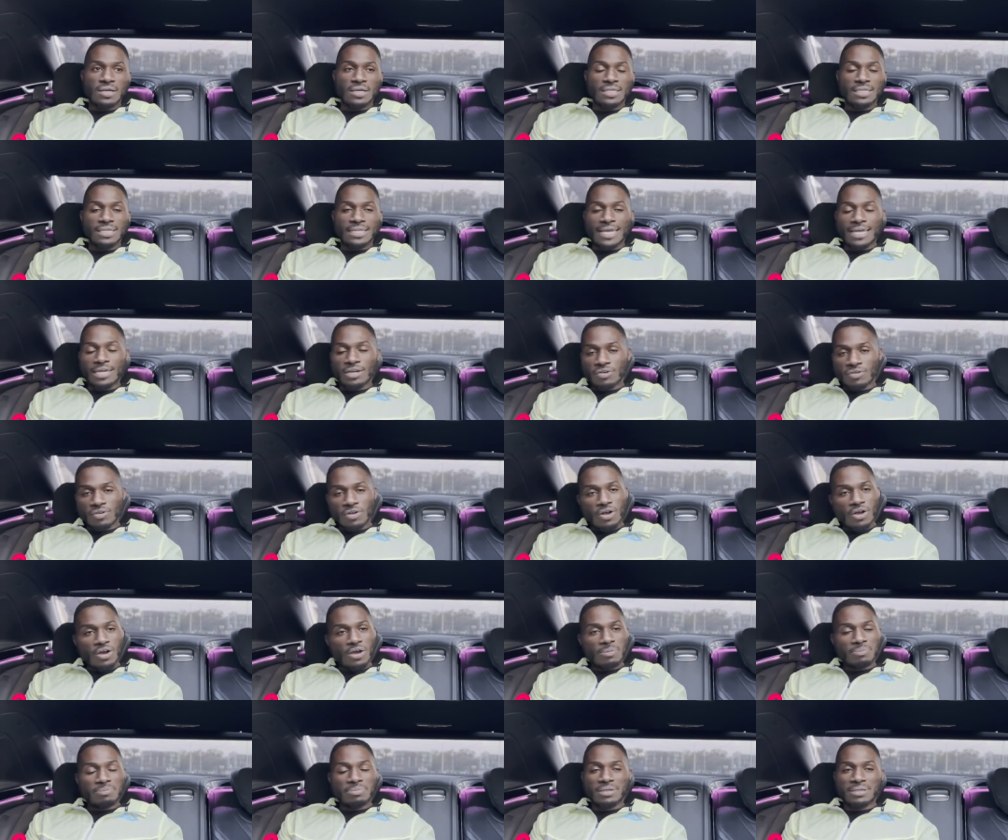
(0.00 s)
later
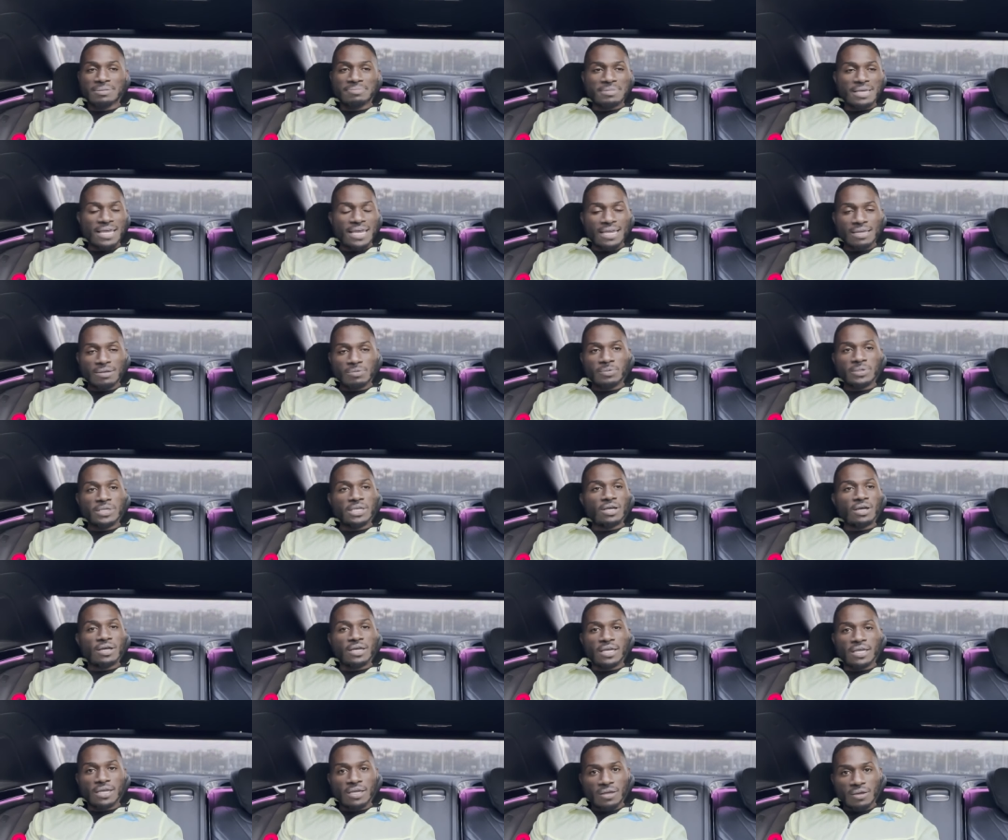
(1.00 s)
on. But man, we are
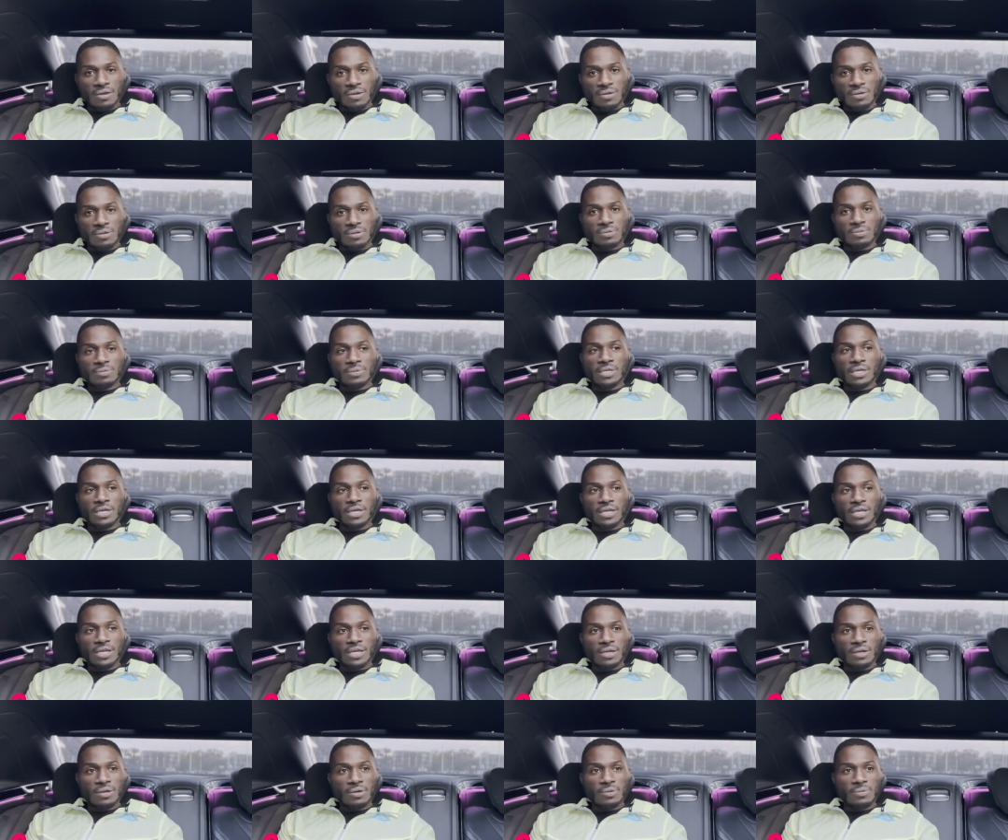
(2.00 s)
here. We are
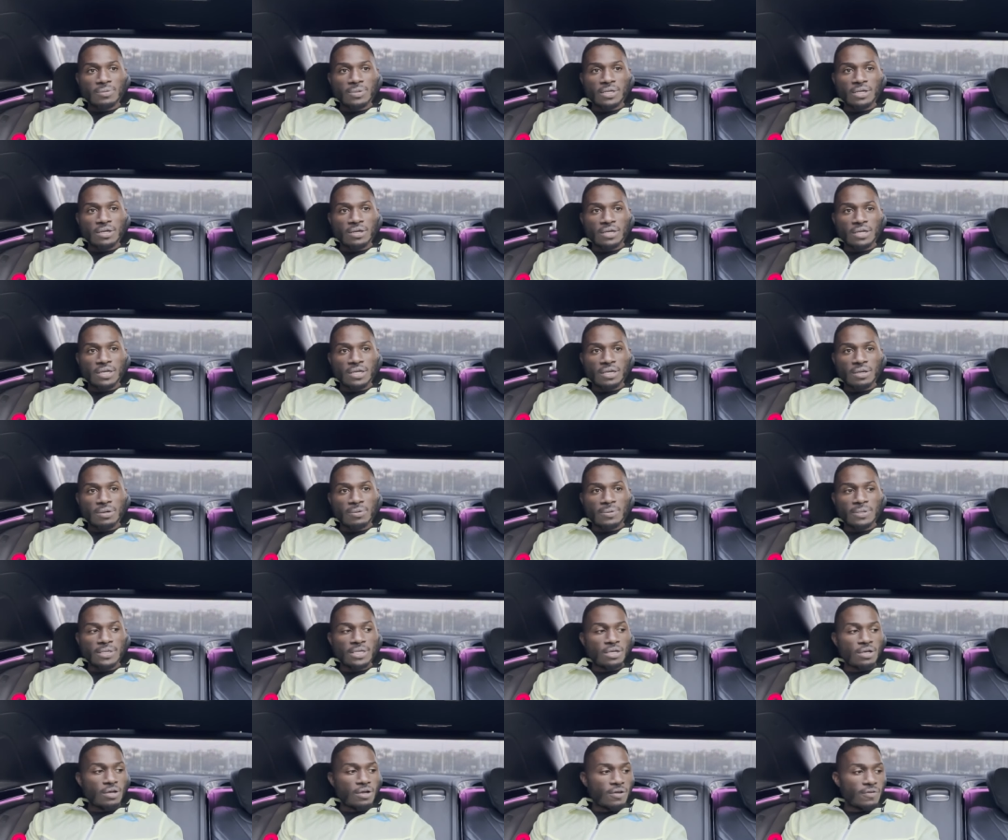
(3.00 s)
here. We are here.
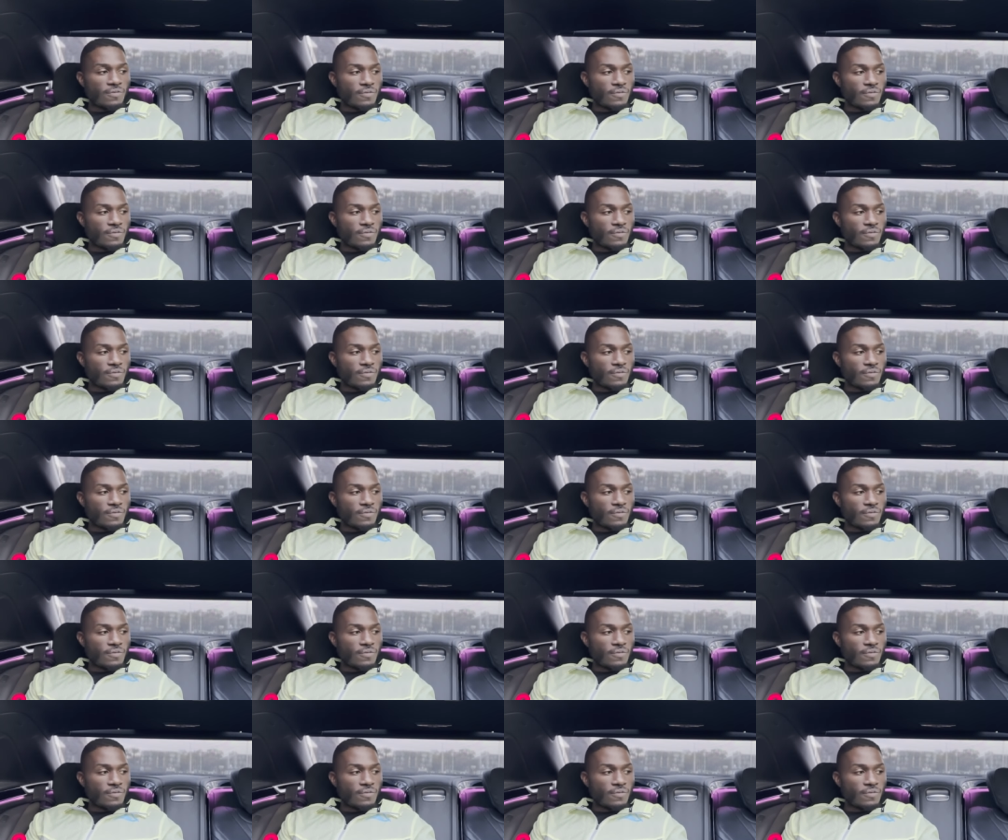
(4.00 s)
We are